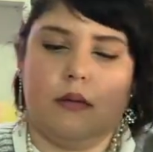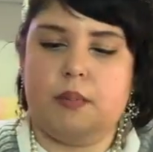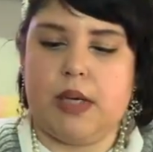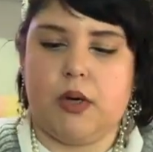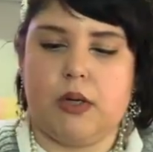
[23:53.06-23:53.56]

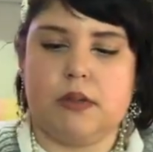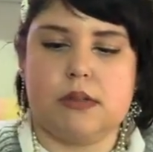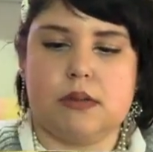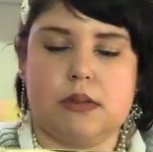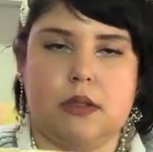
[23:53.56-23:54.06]

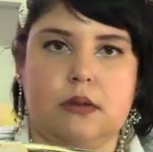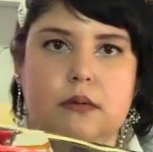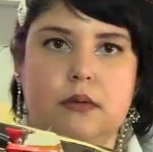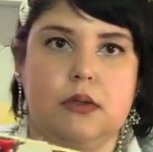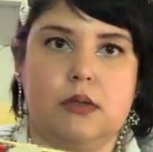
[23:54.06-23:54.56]
parents,
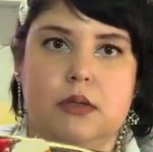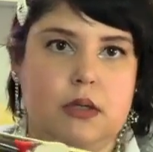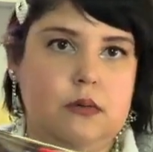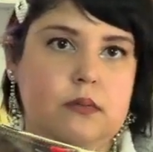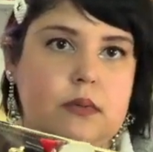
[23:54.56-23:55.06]
so
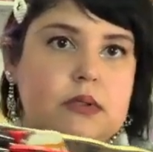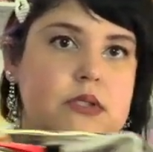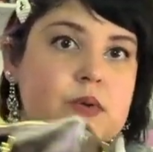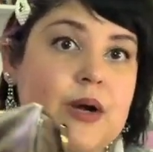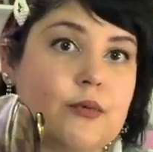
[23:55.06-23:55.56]
no.
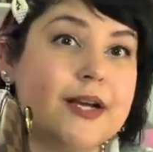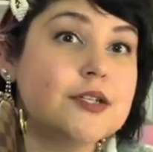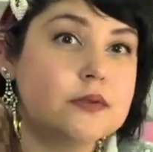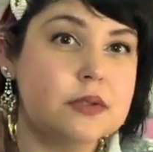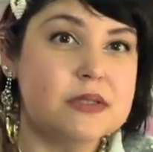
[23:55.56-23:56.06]
Do I
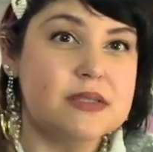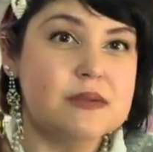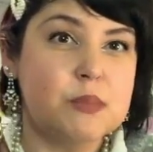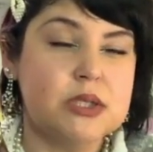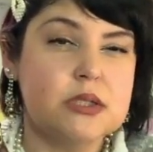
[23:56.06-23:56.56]
reach for this as
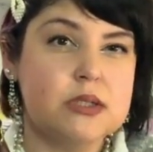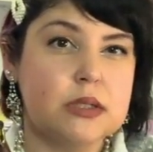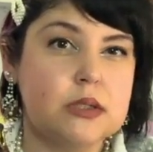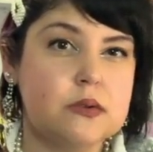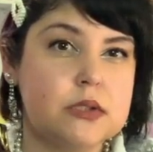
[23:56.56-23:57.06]
much as I
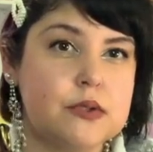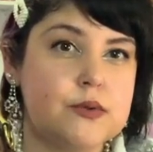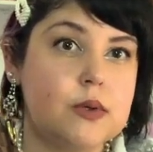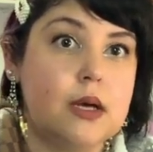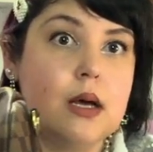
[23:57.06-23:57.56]
used
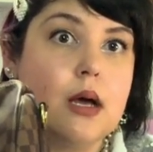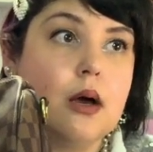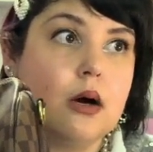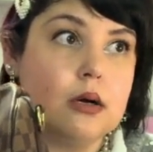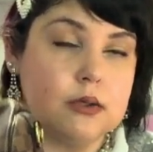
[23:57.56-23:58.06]
to?
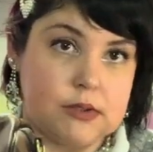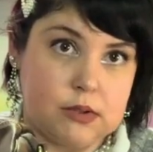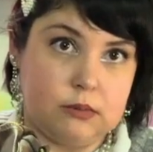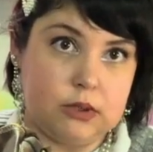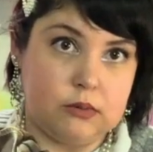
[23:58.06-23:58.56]

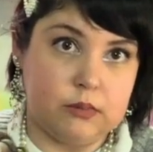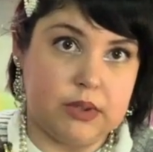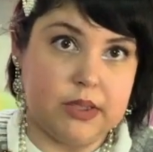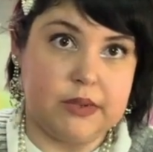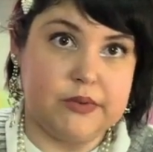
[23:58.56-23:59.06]
Also no,
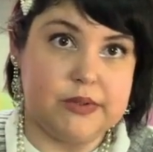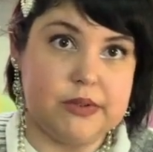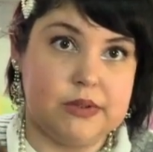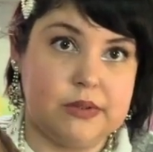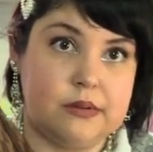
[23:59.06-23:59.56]

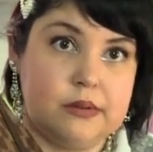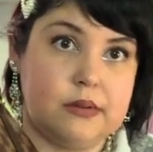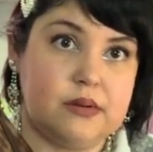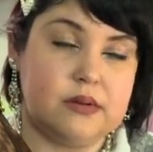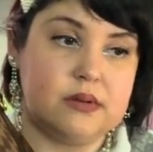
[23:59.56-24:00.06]
because
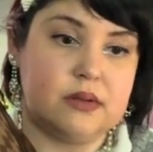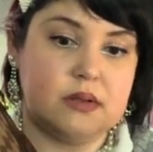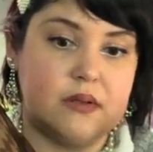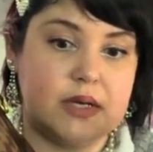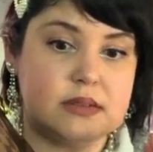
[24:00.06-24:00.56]
the
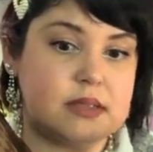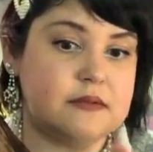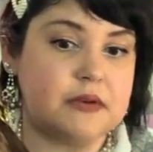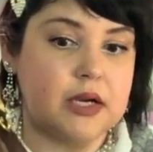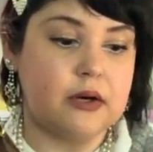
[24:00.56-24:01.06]
things that
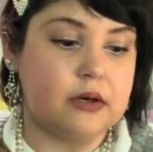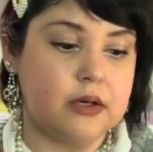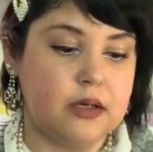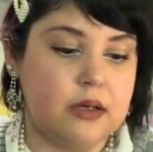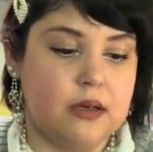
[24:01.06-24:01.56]
I've carried